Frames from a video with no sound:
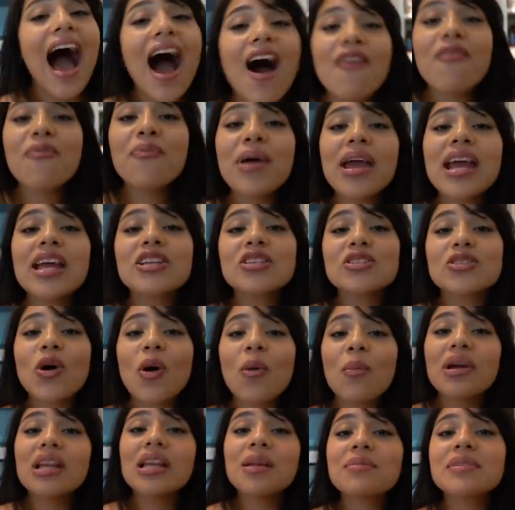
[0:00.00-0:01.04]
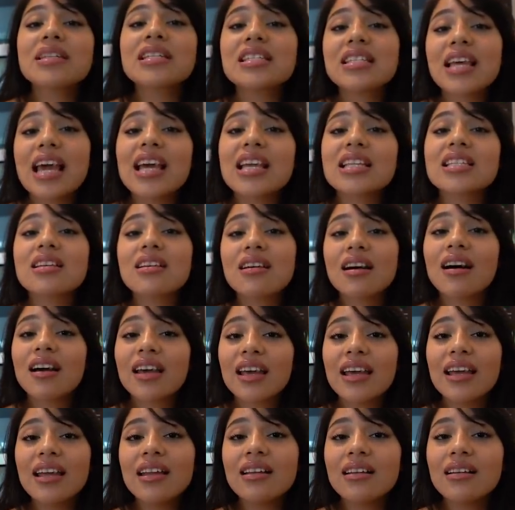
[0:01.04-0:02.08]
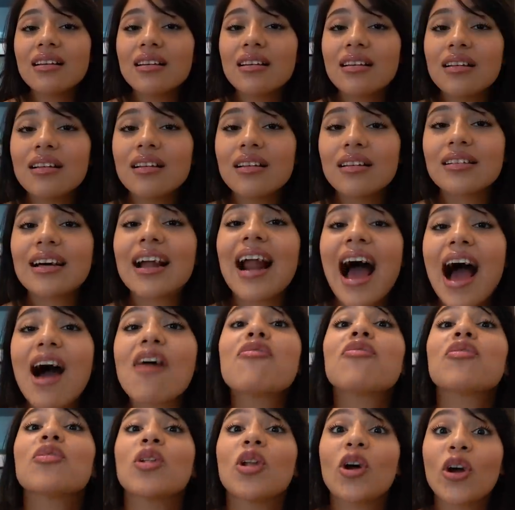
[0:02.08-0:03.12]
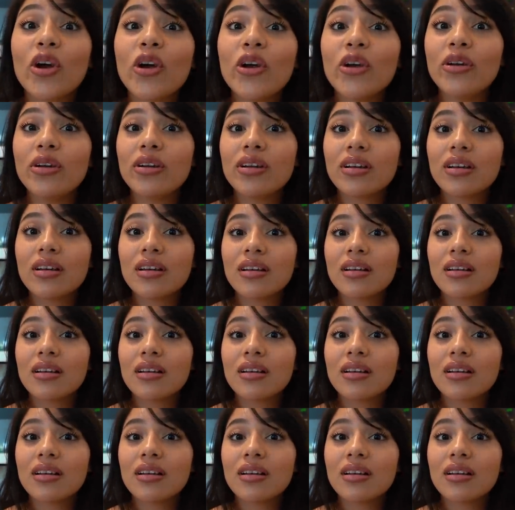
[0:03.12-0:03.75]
I've made so many mistakes cooking that I've learned.